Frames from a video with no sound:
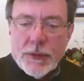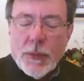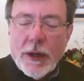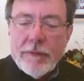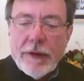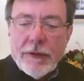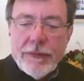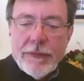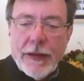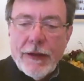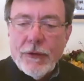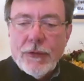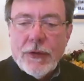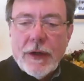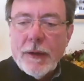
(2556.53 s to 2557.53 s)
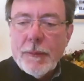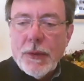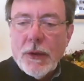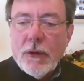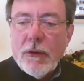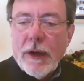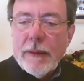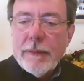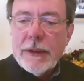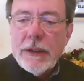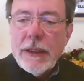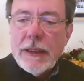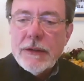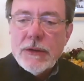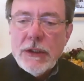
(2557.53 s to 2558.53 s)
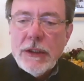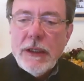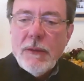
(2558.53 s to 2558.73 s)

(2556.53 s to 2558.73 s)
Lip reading: She was one of our fellows in our program, and